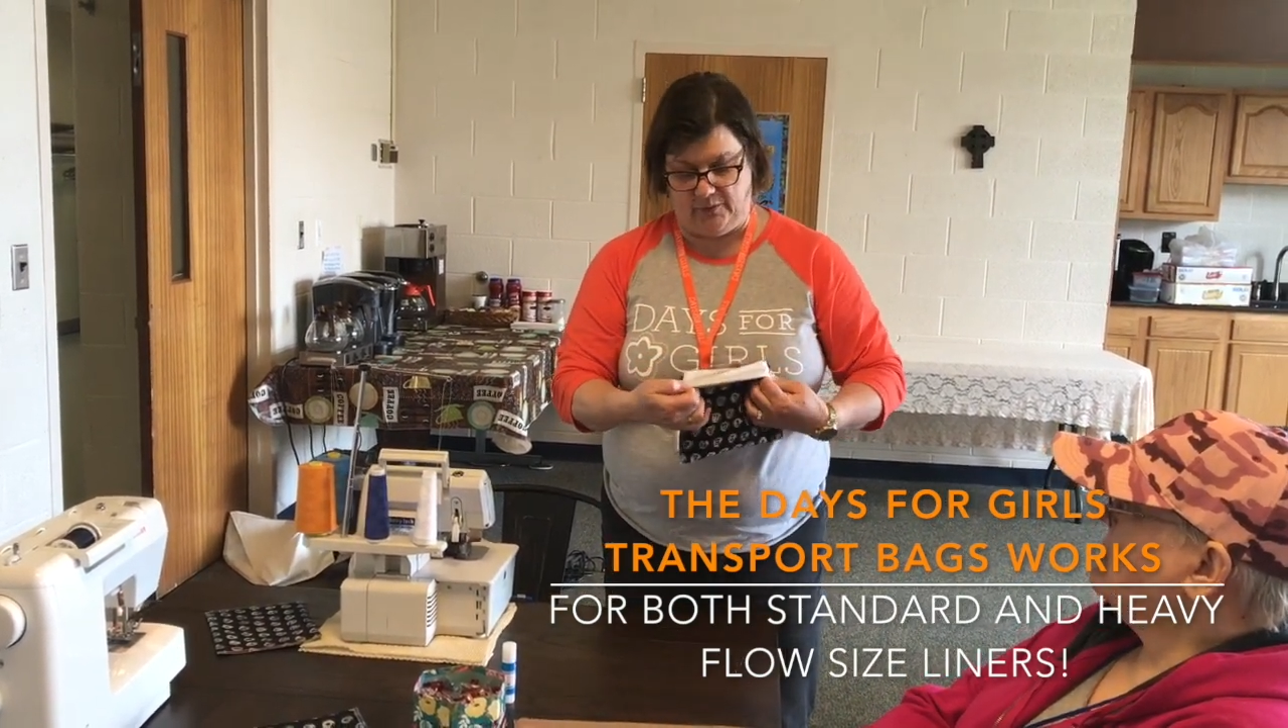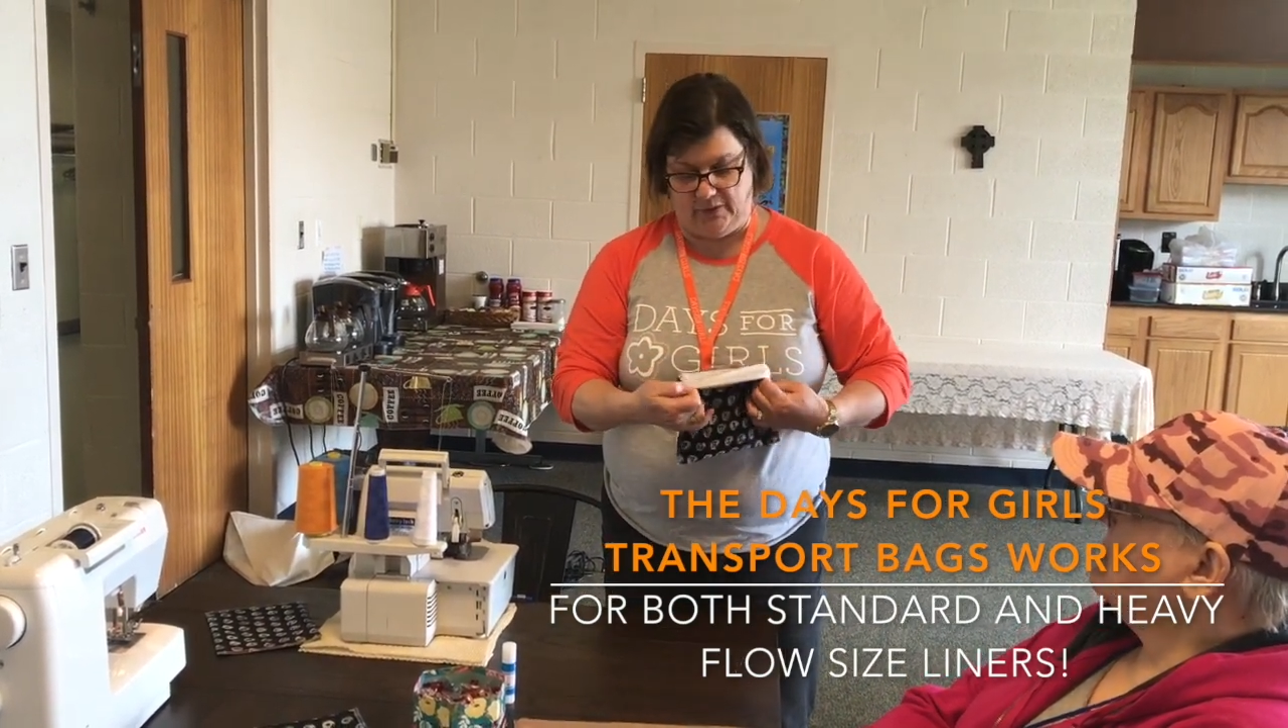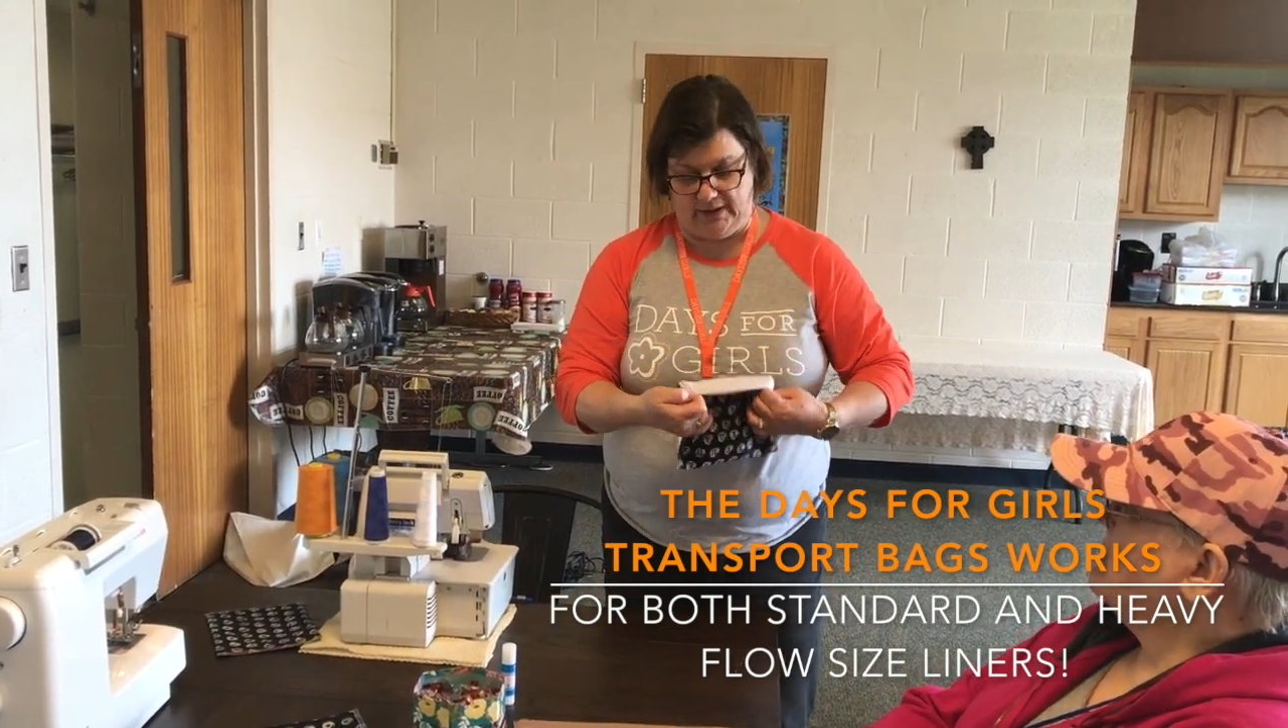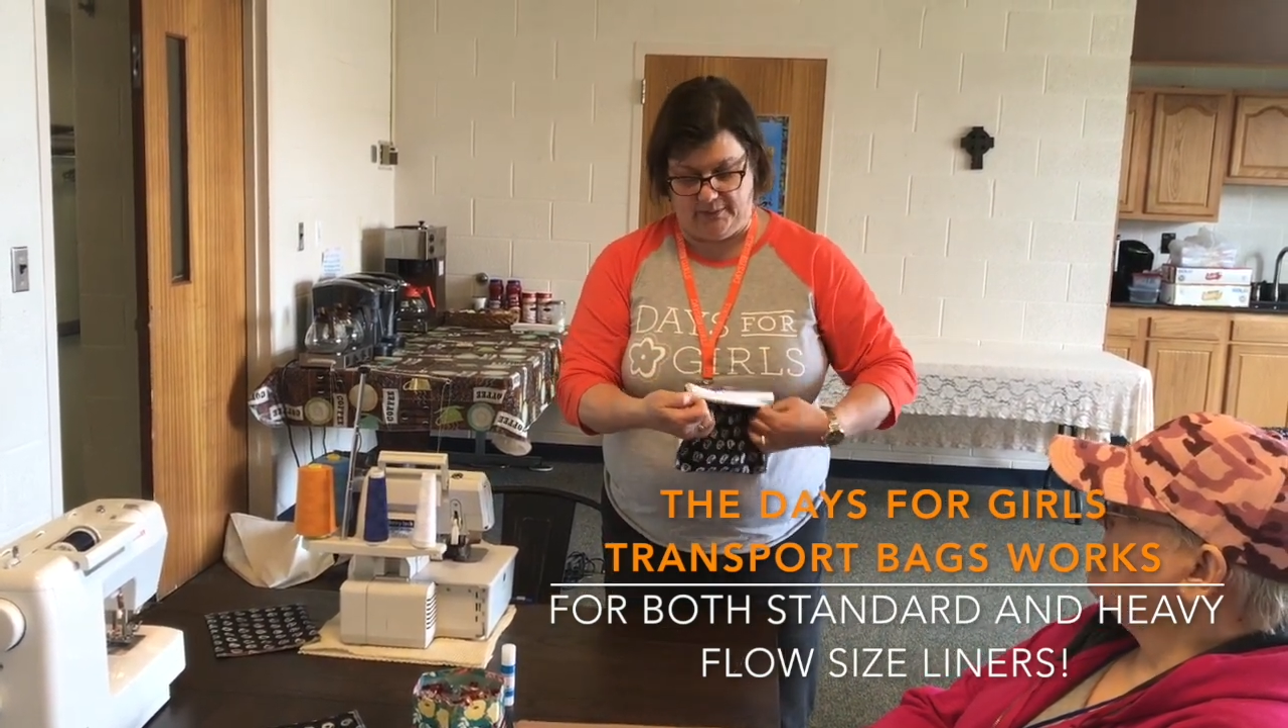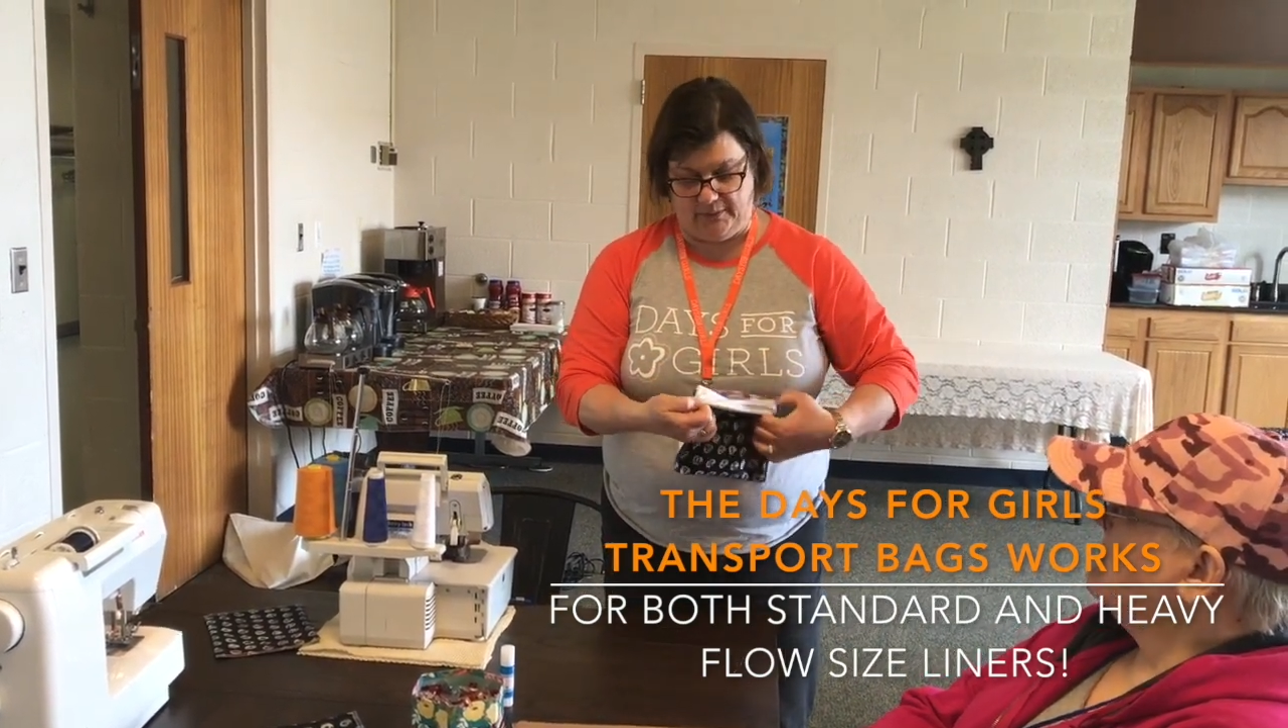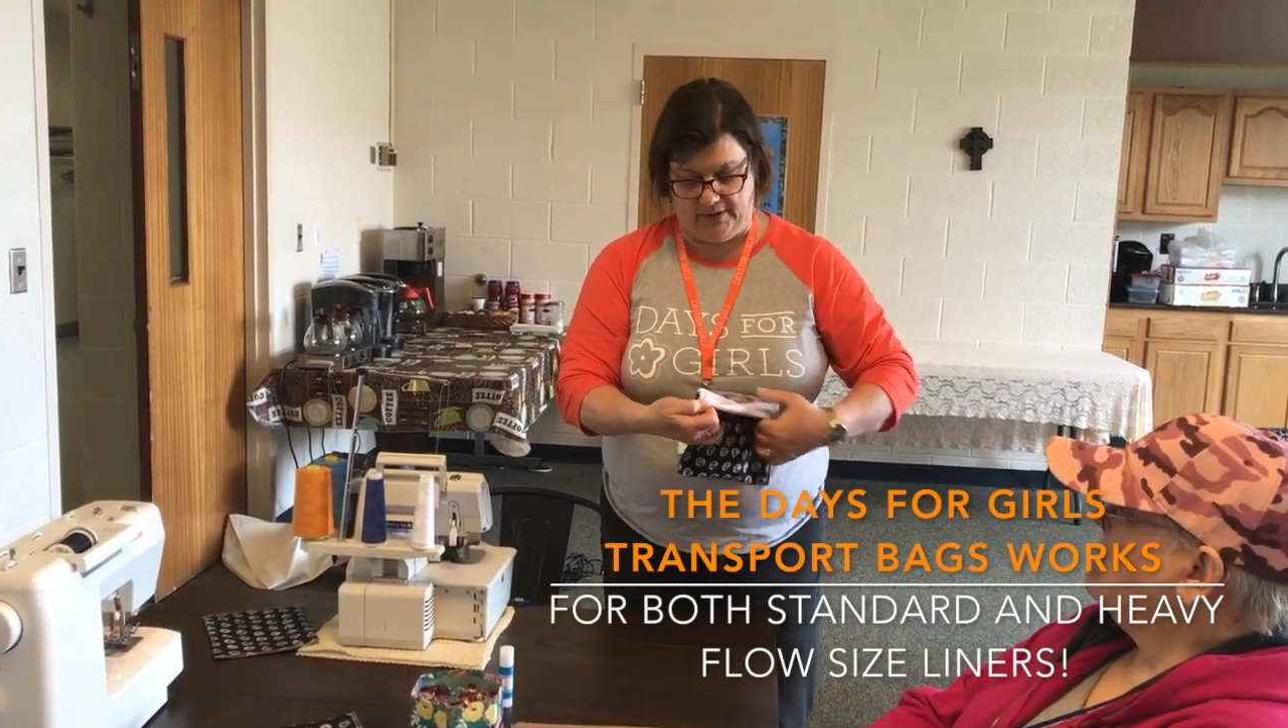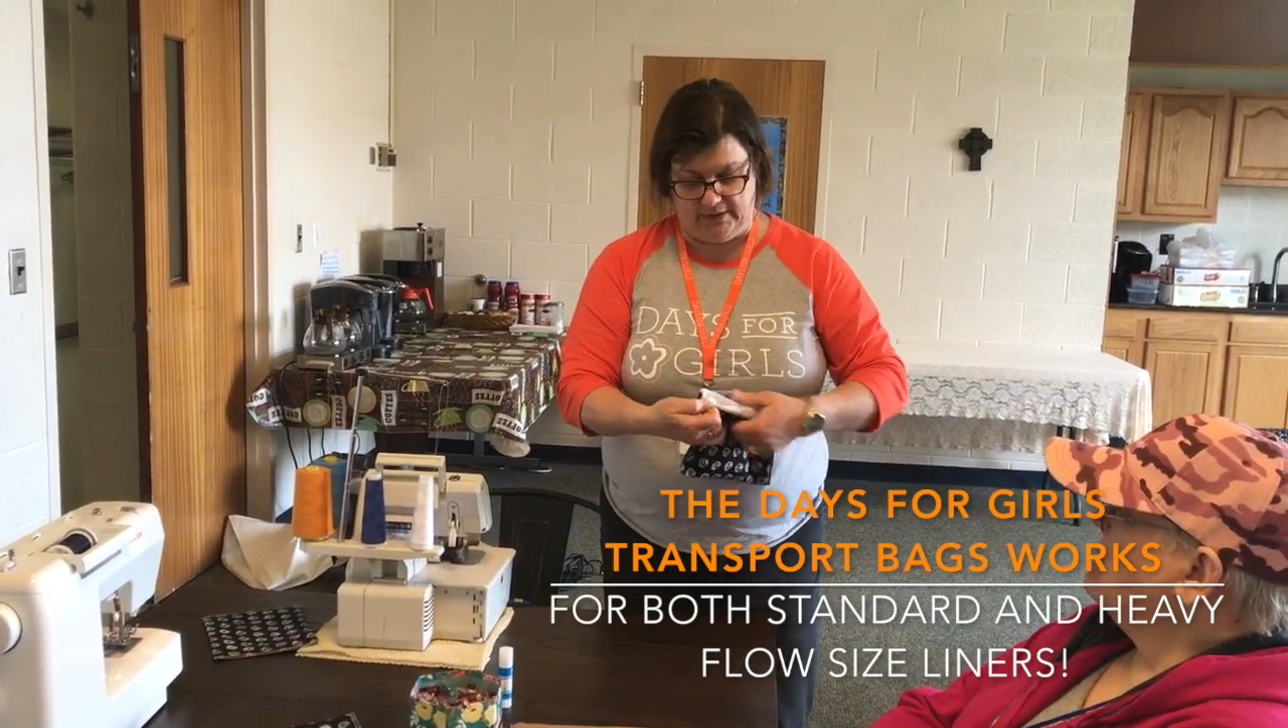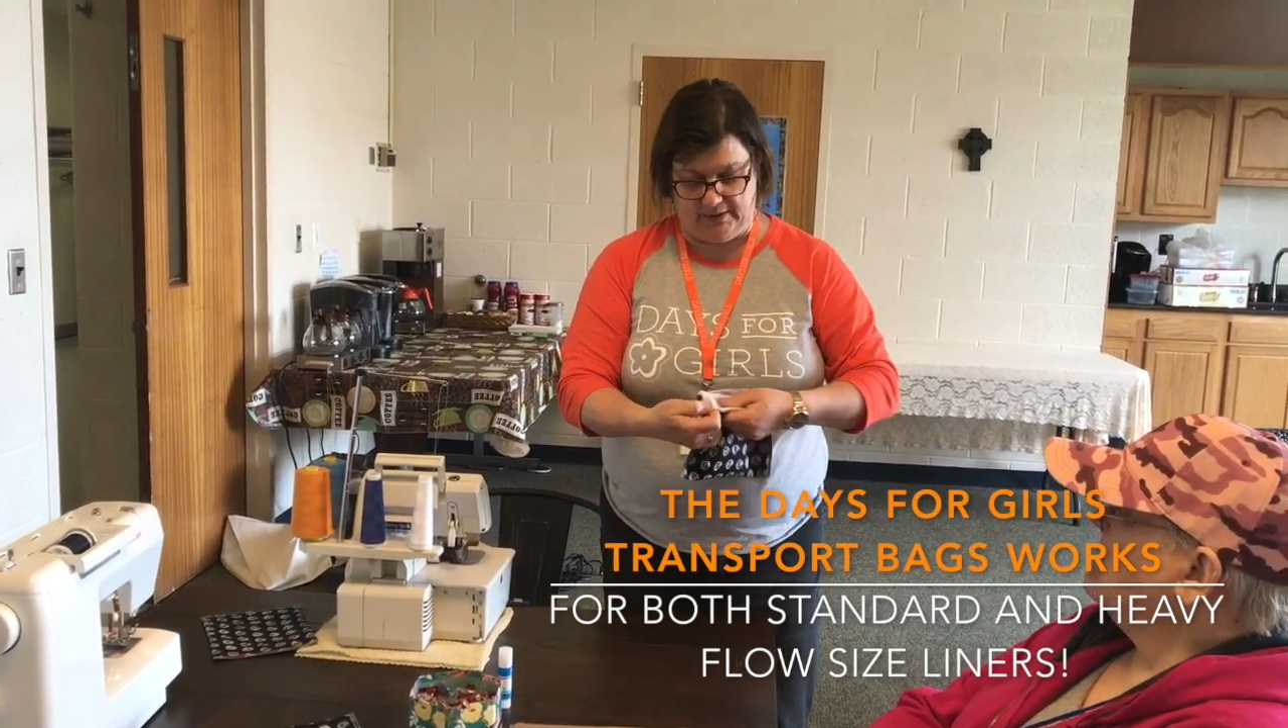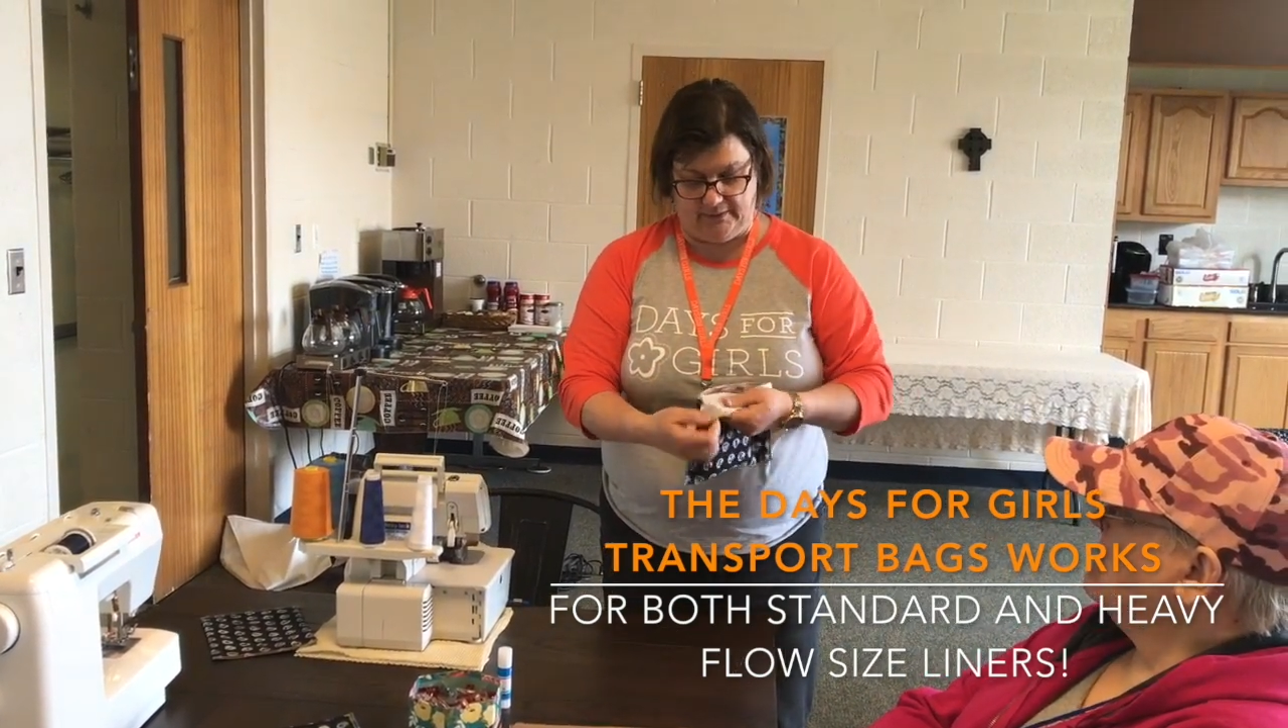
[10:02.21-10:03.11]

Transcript: way, pull in